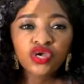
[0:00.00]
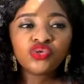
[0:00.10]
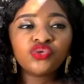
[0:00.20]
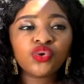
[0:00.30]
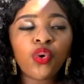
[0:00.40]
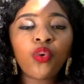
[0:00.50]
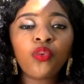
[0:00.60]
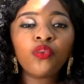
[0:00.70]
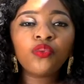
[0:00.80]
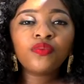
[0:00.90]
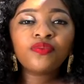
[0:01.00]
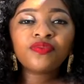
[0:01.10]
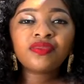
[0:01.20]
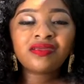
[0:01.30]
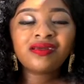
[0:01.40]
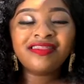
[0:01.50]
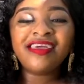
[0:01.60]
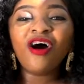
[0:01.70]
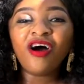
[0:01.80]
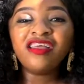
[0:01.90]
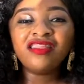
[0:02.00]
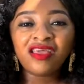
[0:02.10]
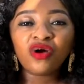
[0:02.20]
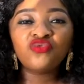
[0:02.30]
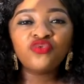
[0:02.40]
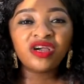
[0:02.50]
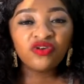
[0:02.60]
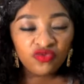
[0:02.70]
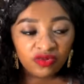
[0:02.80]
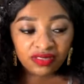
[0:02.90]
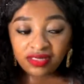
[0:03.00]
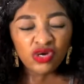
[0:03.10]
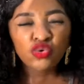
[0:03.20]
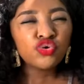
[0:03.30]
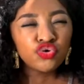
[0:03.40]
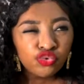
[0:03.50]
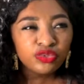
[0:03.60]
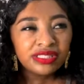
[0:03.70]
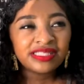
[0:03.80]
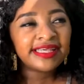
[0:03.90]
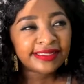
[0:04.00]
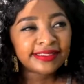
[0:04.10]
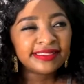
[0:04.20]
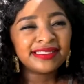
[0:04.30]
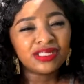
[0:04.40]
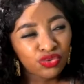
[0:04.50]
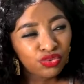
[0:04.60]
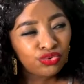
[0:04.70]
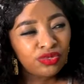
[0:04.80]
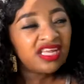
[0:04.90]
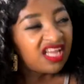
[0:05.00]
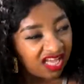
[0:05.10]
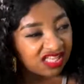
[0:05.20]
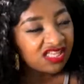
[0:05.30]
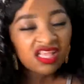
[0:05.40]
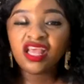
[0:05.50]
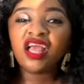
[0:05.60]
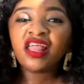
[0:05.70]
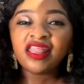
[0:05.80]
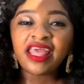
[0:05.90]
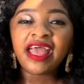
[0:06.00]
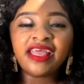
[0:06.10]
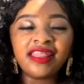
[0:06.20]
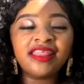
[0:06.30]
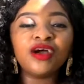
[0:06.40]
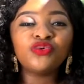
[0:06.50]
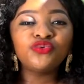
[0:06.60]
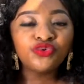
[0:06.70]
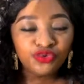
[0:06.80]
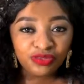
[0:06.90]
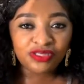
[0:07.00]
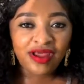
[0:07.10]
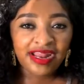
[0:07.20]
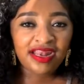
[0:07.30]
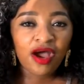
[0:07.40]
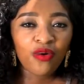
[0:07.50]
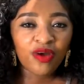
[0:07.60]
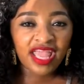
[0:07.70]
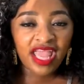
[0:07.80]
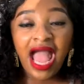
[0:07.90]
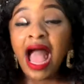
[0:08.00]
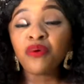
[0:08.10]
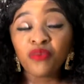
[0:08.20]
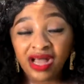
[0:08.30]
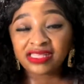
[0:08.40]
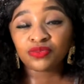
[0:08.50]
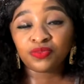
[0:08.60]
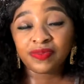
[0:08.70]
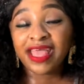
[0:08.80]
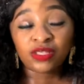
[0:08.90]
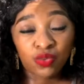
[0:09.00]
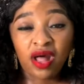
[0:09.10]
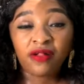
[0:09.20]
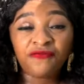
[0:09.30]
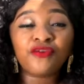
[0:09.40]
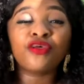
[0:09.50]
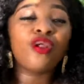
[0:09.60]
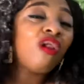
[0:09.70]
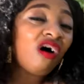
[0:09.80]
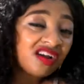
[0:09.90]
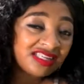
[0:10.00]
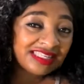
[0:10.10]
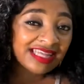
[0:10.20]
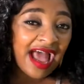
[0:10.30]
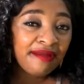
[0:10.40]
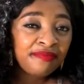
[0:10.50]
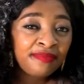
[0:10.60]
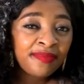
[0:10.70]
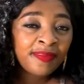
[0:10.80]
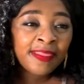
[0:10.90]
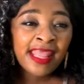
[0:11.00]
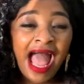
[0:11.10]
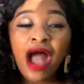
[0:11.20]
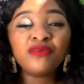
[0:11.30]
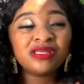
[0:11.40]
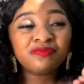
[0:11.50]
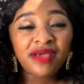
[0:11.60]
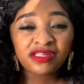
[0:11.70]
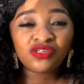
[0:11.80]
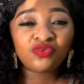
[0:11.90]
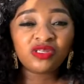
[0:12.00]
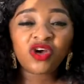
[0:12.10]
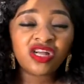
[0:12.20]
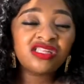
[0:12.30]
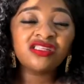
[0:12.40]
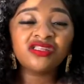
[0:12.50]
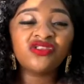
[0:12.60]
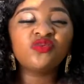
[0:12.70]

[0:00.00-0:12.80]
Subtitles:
So they are in their cocoons. Yes. Is it a cocoon? Yes. They are in their cocoons right now, okay? I was as well for the longest time. I was meant to start this